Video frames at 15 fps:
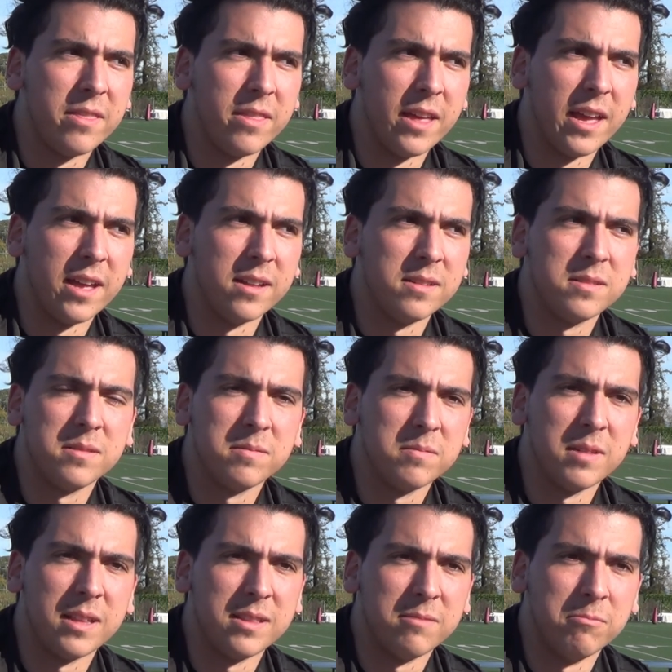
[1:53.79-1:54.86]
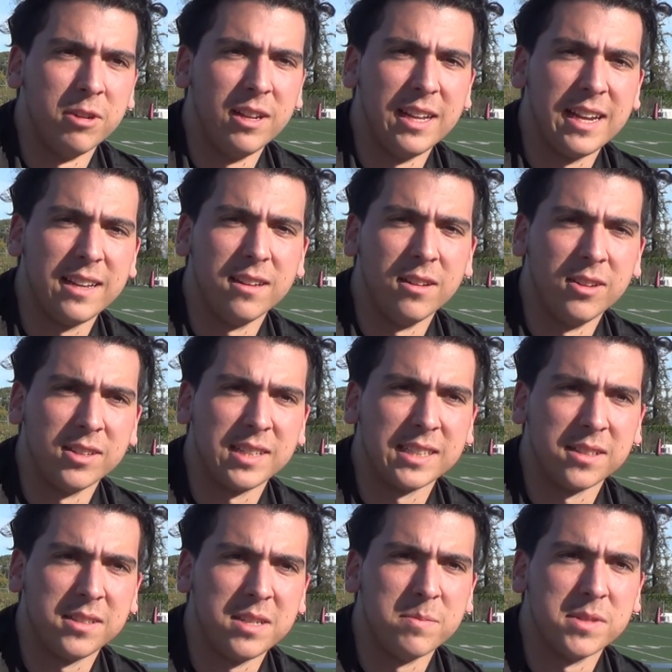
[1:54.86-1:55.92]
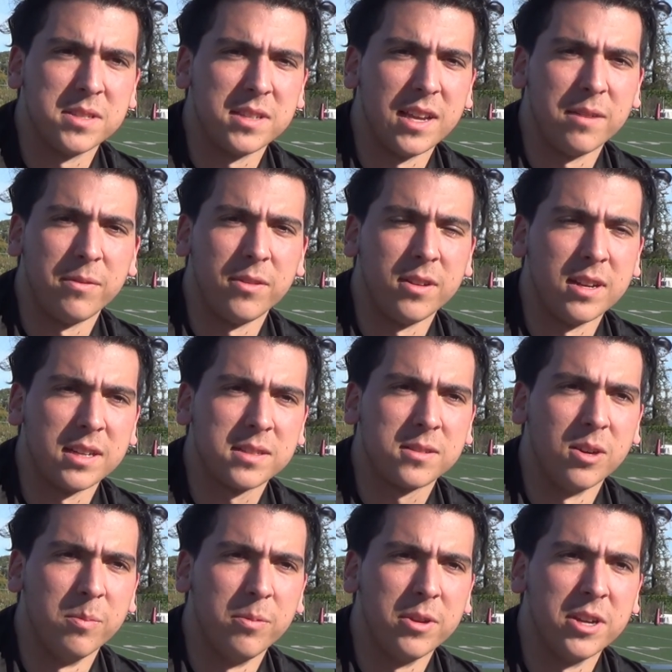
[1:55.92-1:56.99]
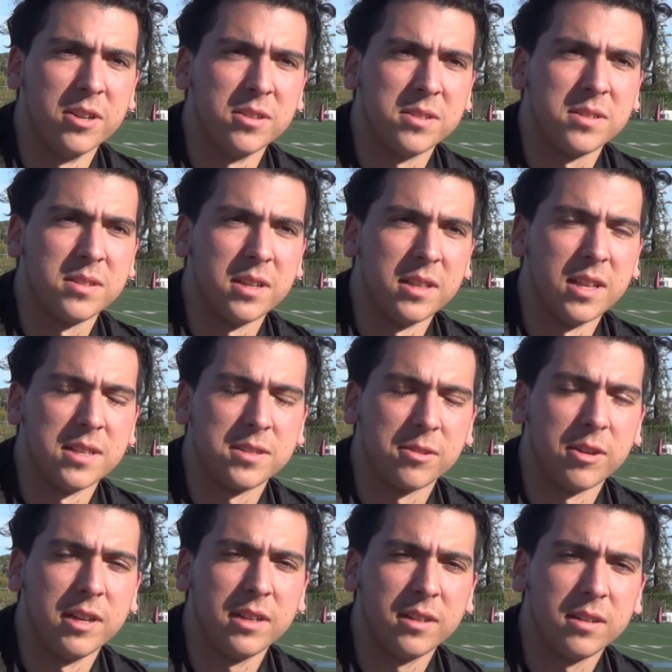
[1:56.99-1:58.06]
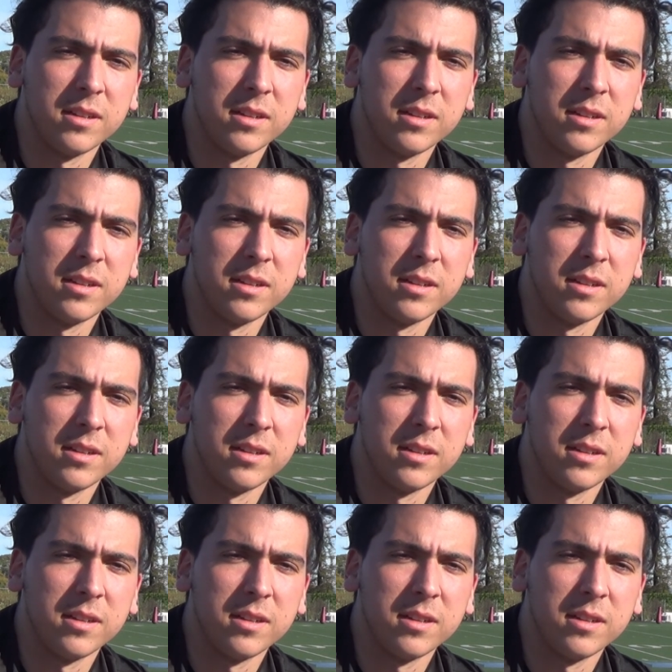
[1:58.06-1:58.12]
that really looks like the team is set for the next couple of years, and that's great.